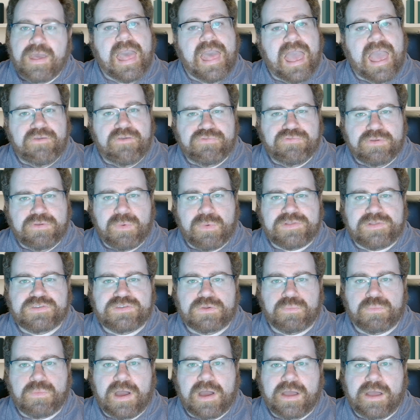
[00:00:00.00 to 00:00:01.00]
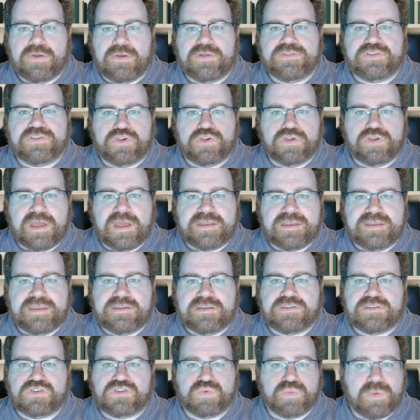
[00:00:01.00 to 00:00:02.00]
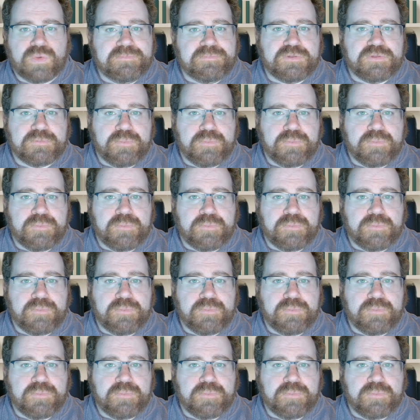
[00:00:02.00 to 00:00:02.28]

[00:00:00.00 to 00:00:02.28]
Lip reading: Every once in a while, it's a good idea to sweep the